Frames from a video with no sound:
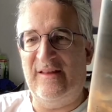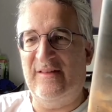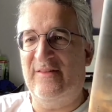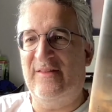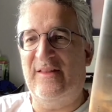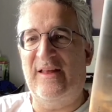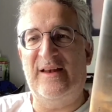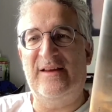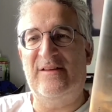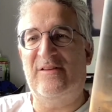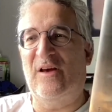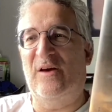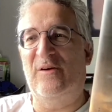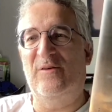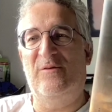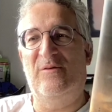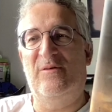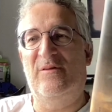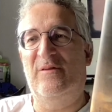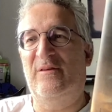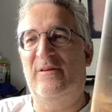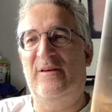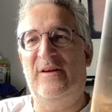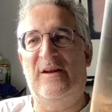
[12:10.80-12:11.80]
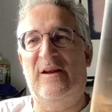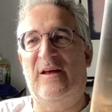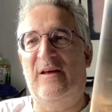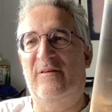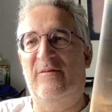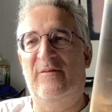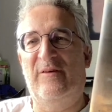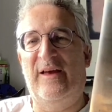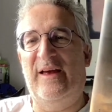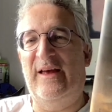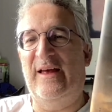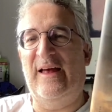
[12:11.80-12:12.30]
they don't you
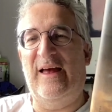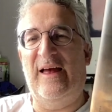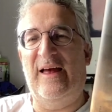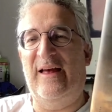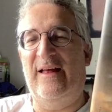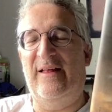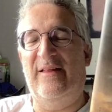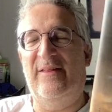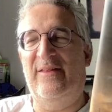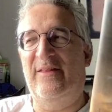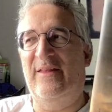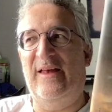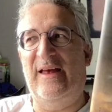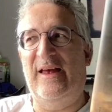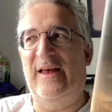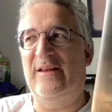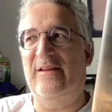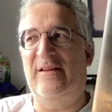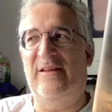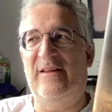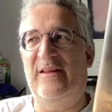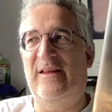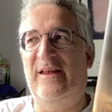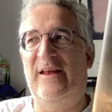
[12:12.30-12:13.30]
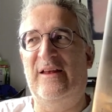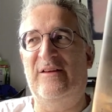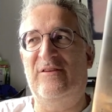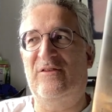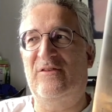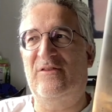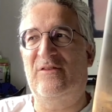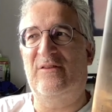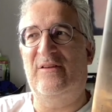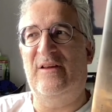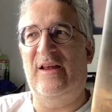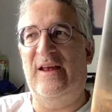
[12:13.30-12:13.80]
know, it it
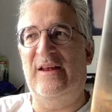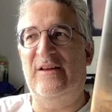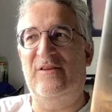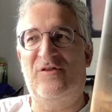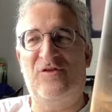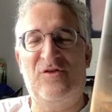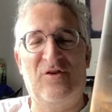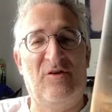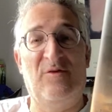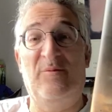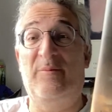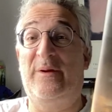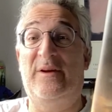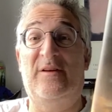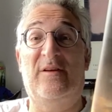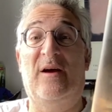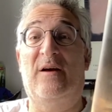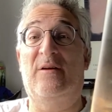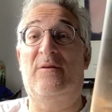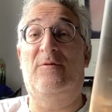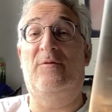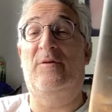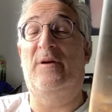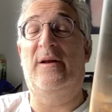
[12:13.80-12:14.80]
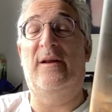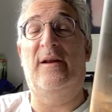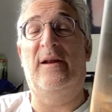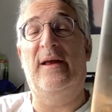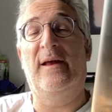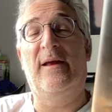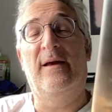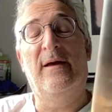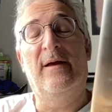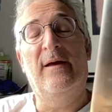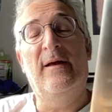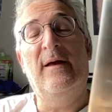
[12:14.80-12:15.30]
it shouldn't be done
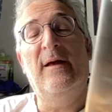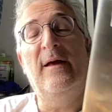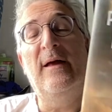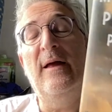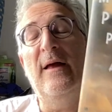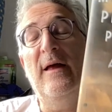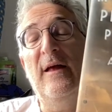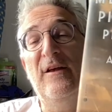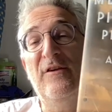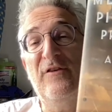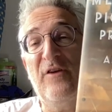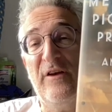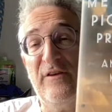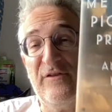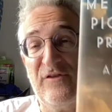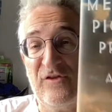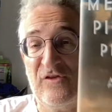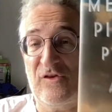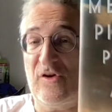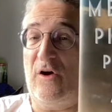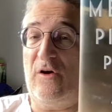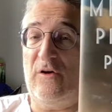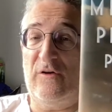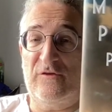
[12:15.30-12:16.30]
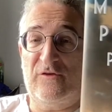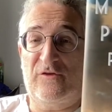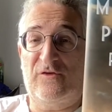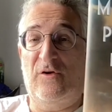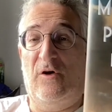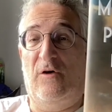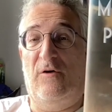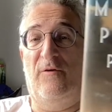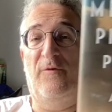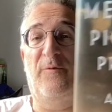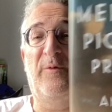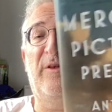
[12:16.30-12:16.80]
really. So it starts
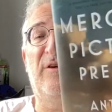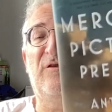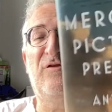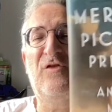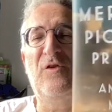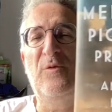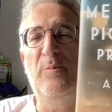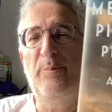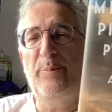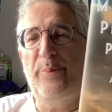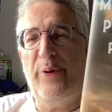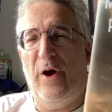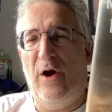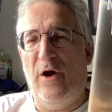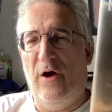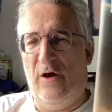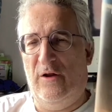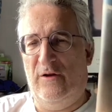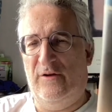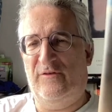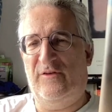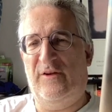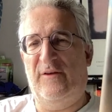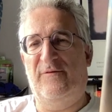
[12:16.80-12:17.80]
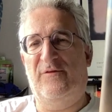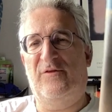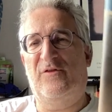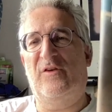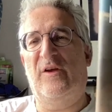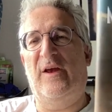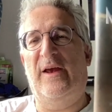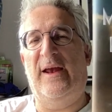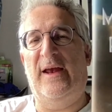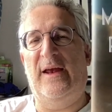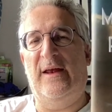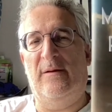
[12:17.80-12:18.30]
off with a superlative
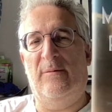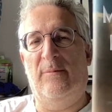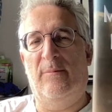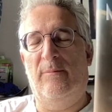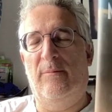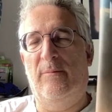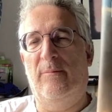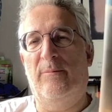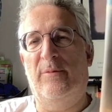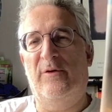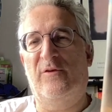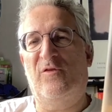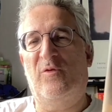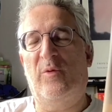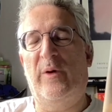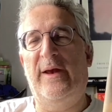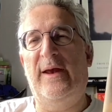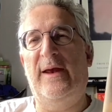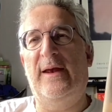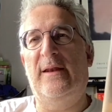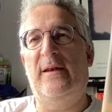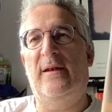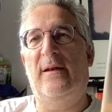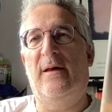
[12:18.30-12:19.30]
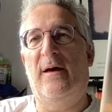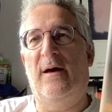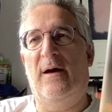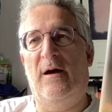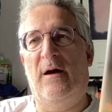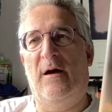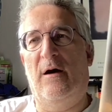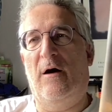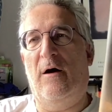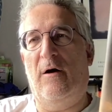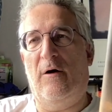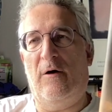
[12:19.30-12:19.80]
scene between
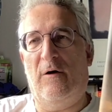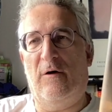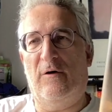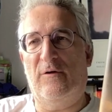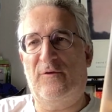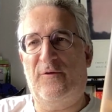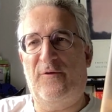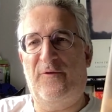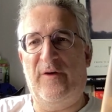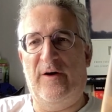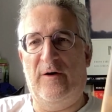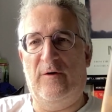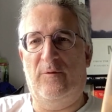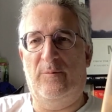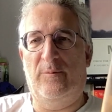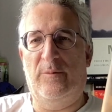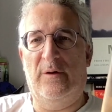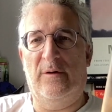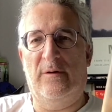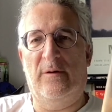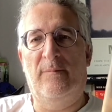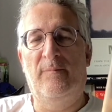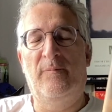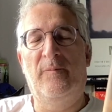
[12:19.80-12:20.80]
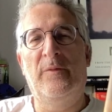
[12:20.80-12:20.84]
uh, Art Feldman,